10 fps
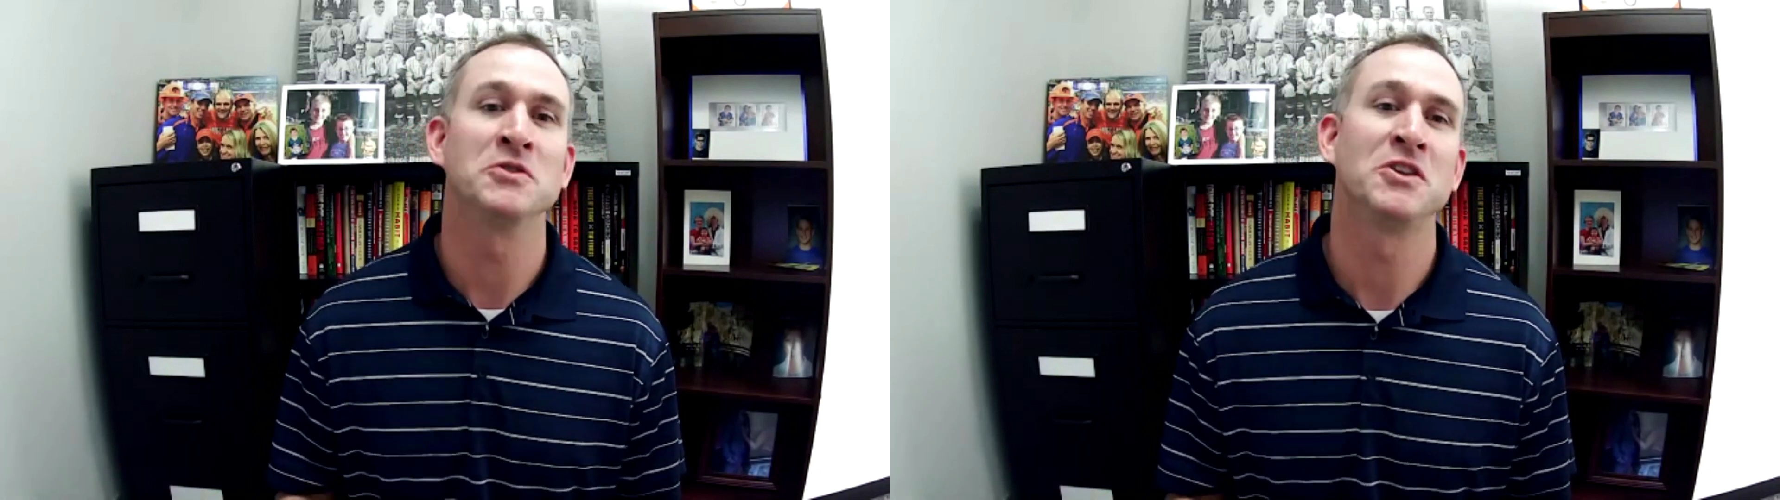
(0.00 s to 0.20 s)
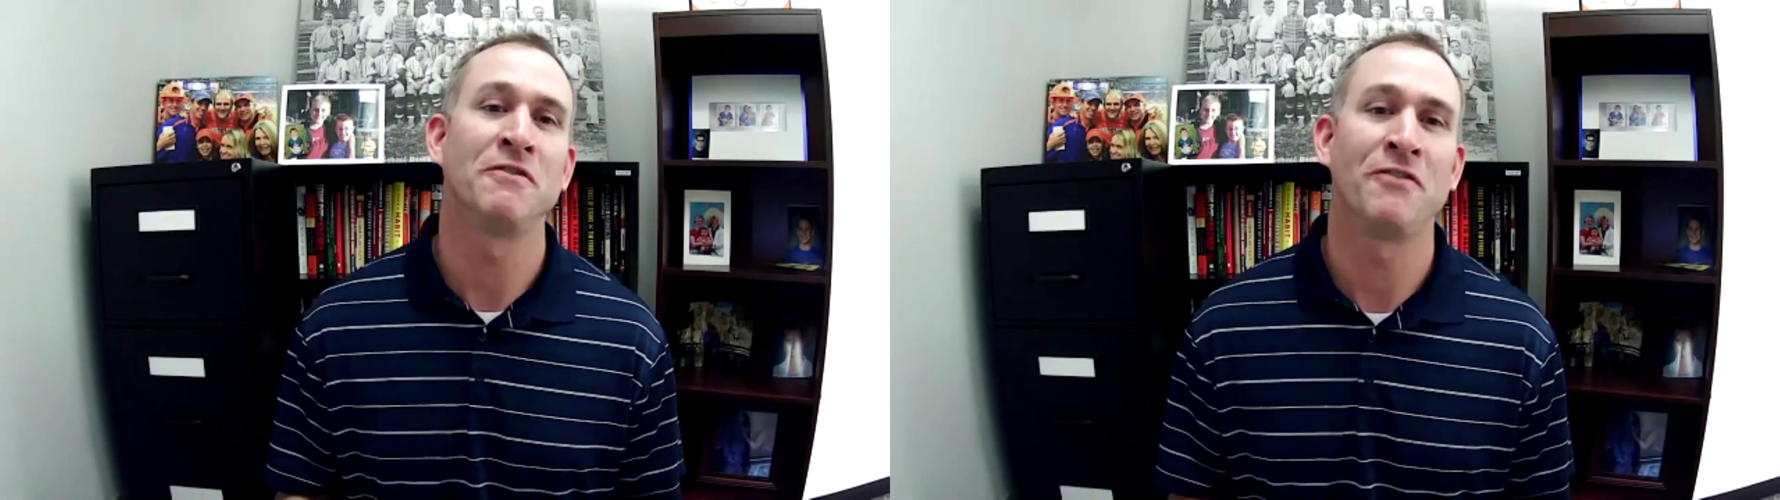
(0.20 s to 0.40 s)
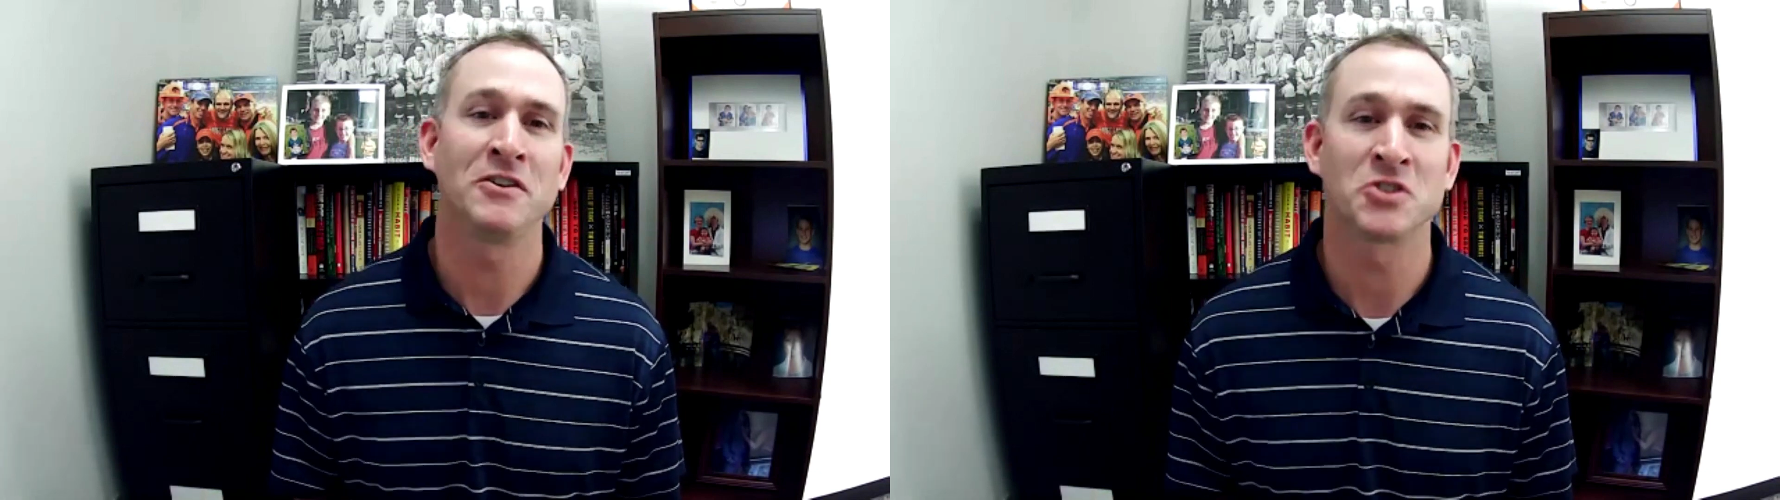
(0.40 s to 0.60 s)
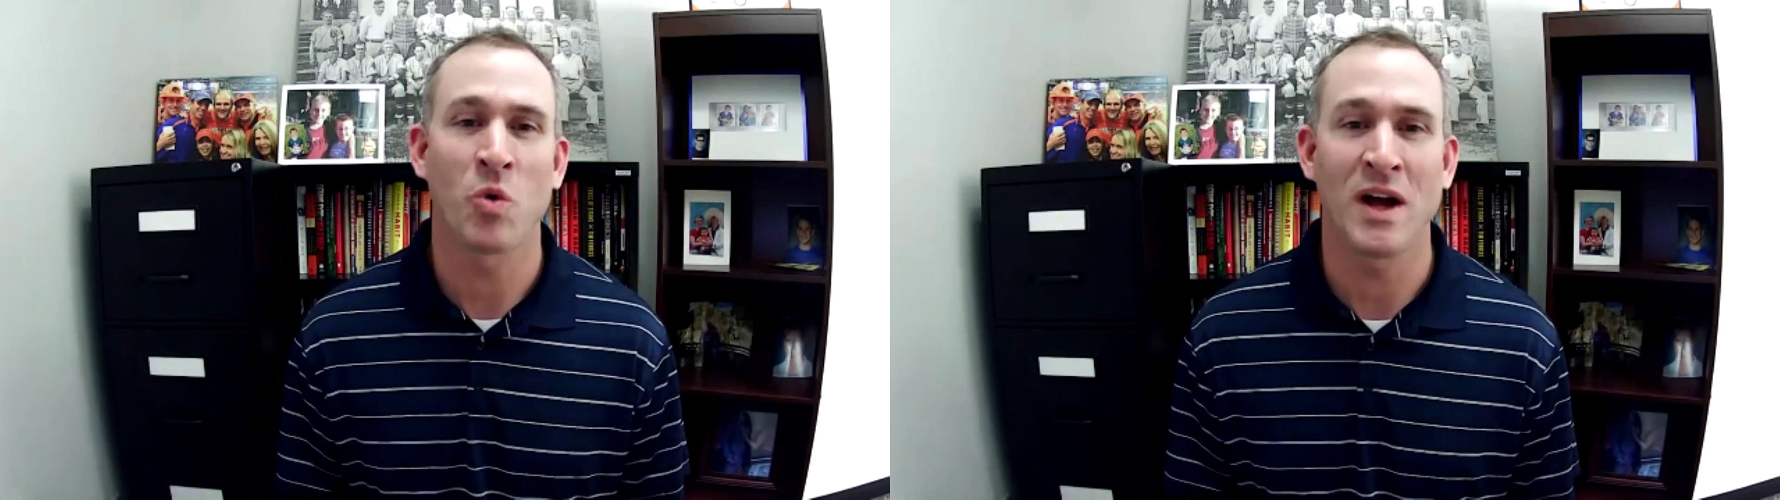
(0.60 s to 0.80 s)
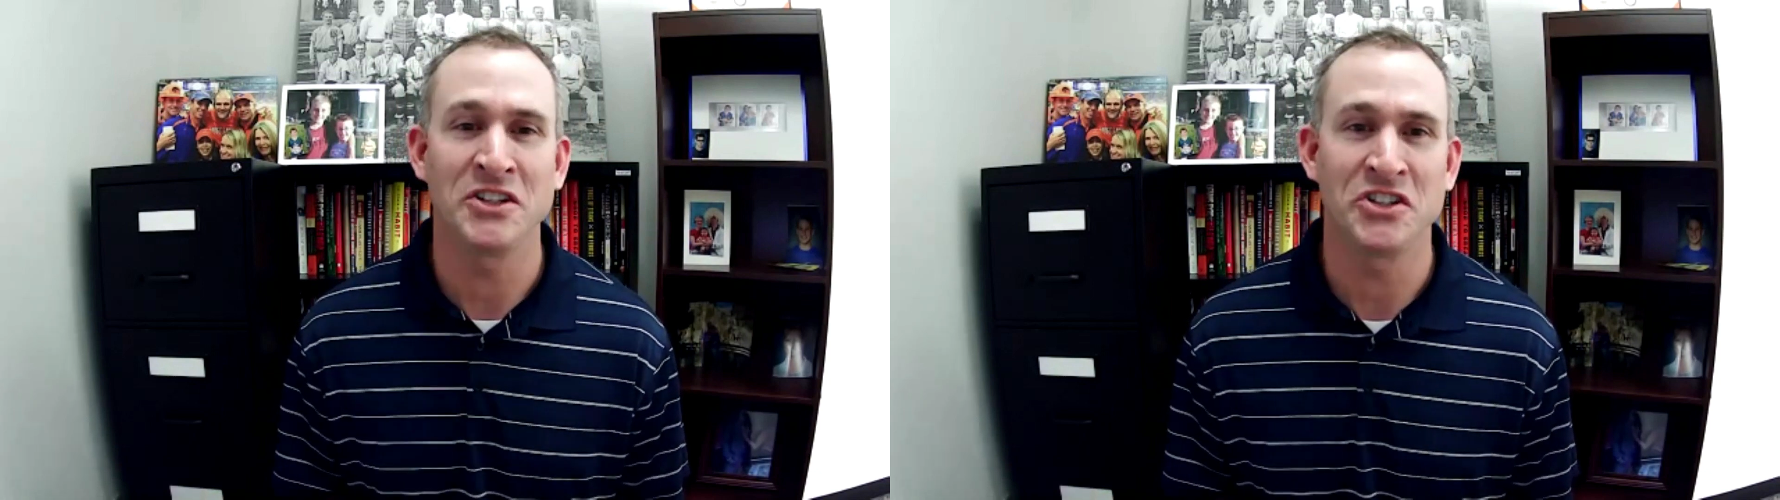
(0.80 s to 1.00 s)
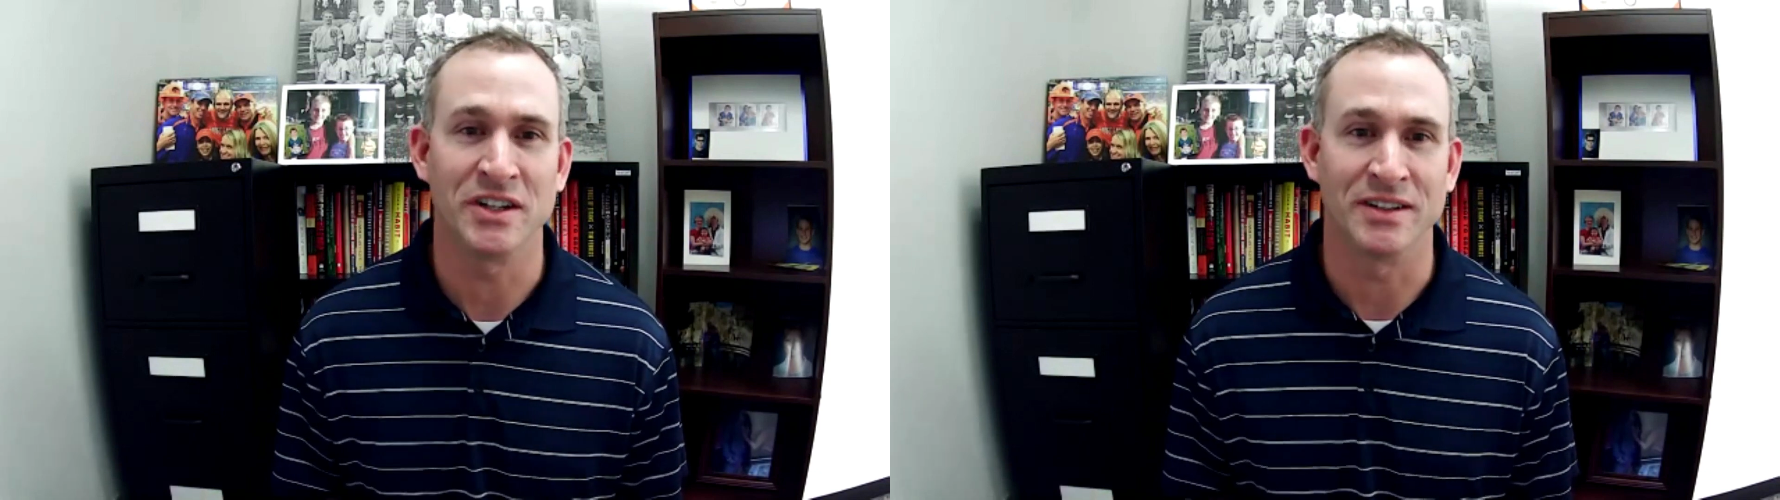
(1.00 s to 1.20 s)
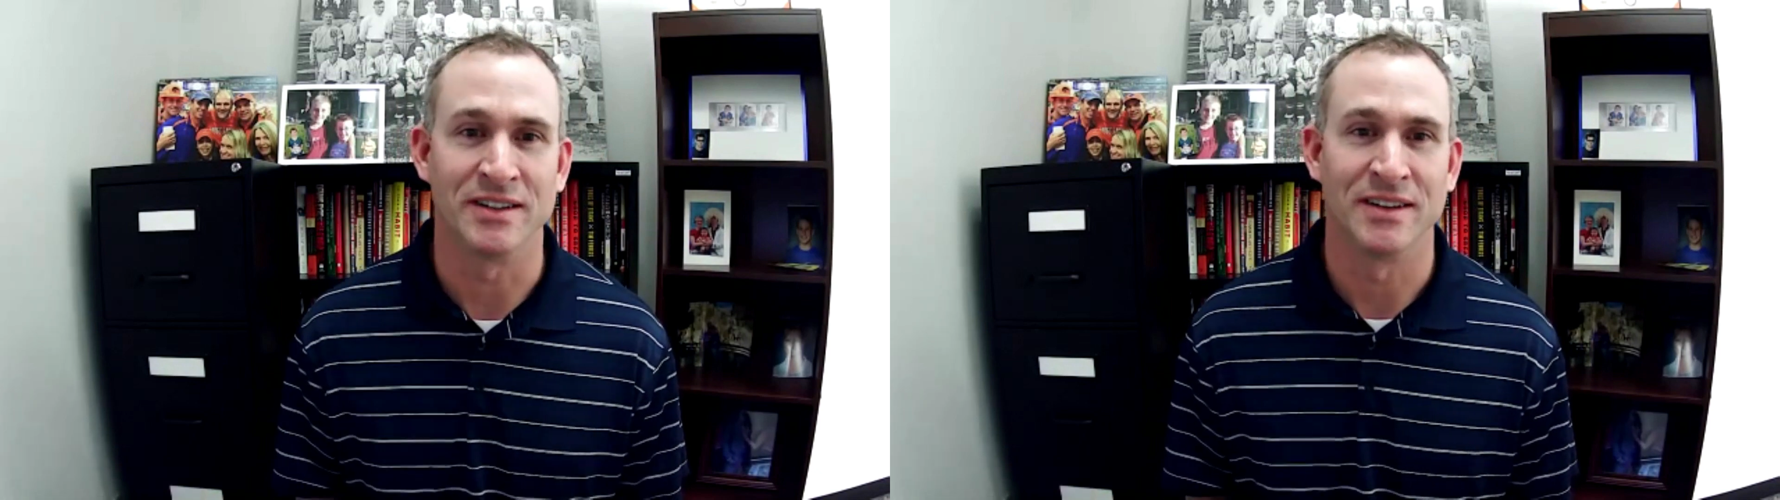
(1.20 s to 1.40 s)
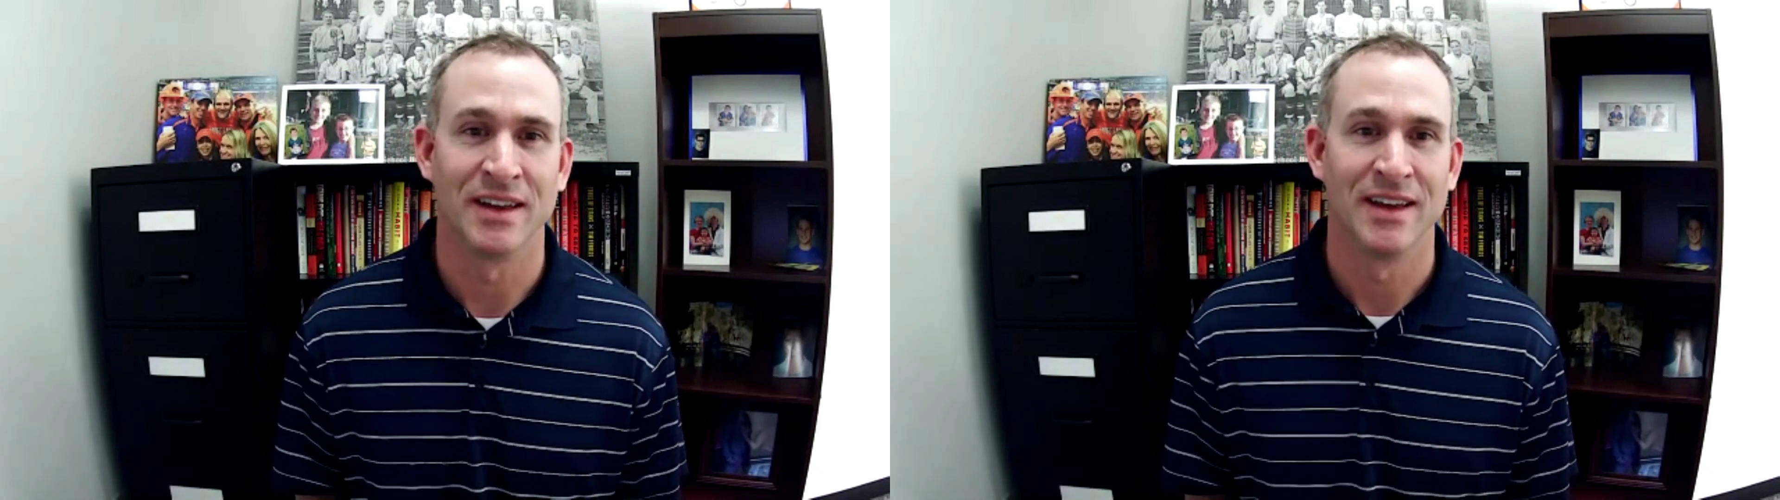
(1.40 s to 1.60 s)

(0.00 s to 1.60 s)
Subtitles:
was the first question.